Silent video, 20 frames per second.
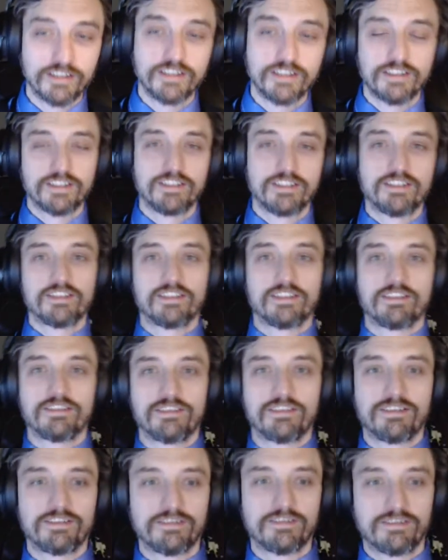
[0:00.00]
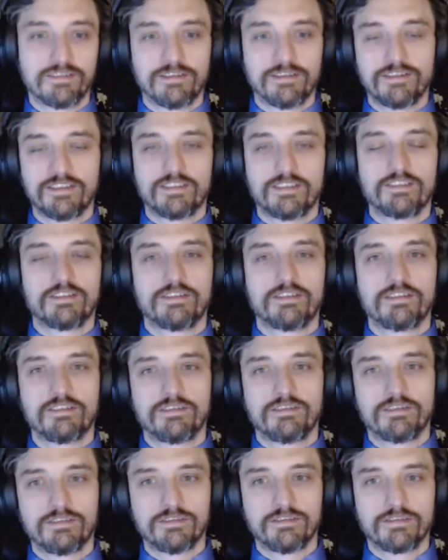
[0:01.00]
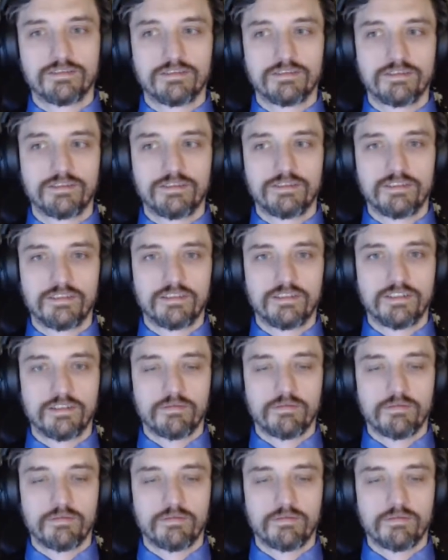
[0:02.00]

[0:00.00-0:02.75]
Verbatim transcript: Yes, I would like to be able to do that.